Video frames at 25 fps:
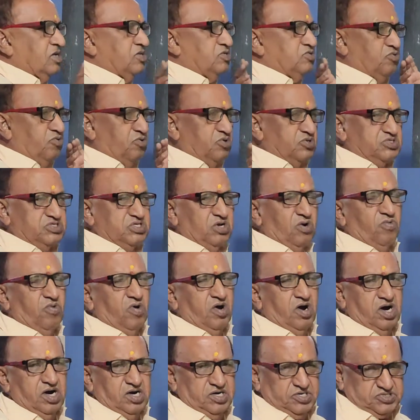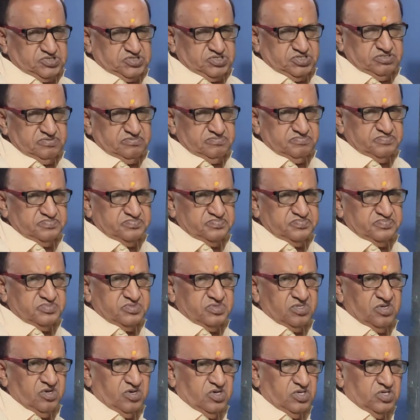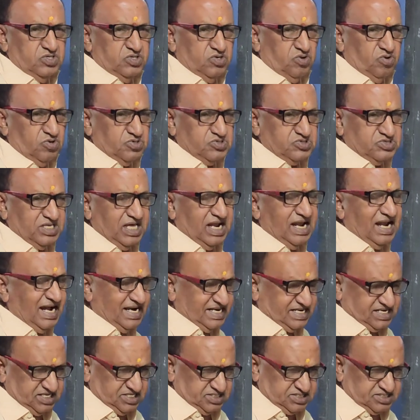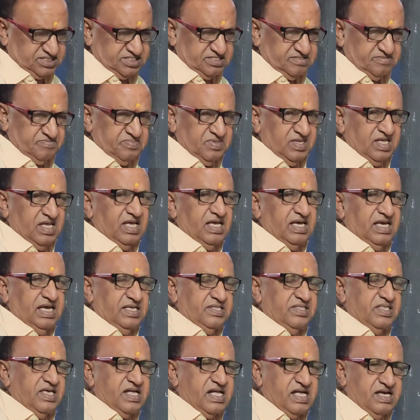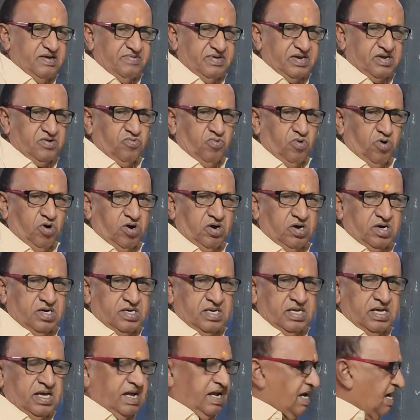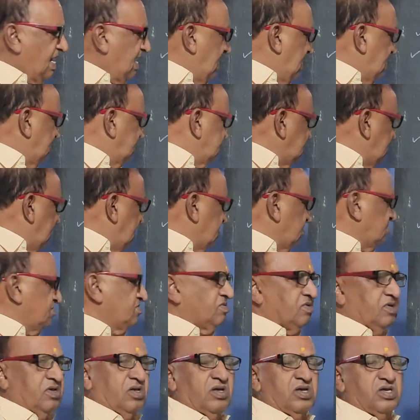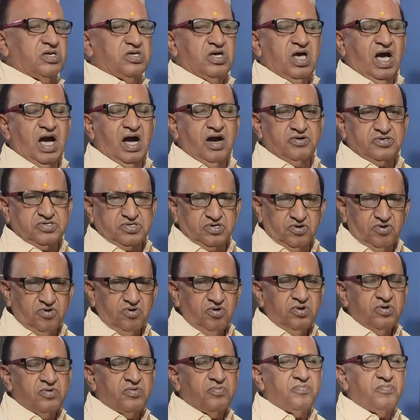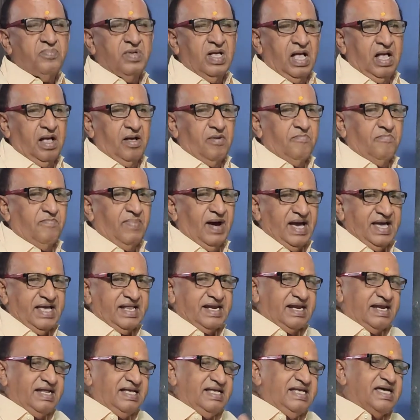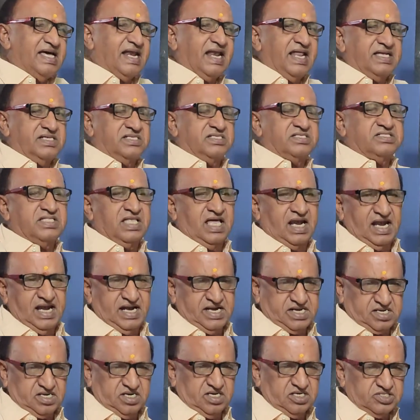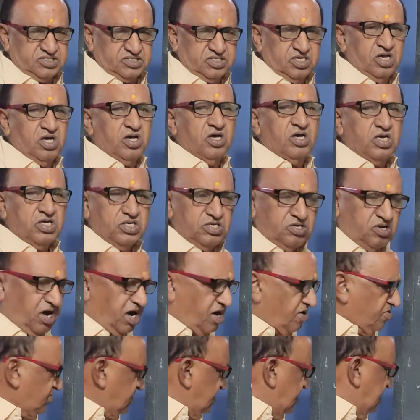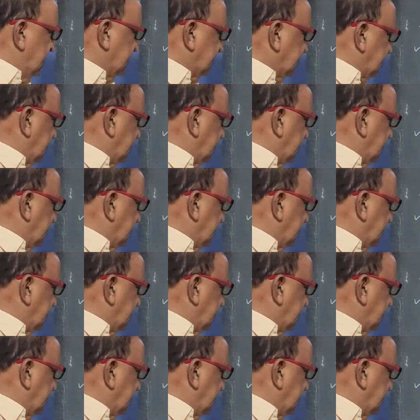use the words, use the letters in the given word, and then you have to, by rearranging the letters, you have to get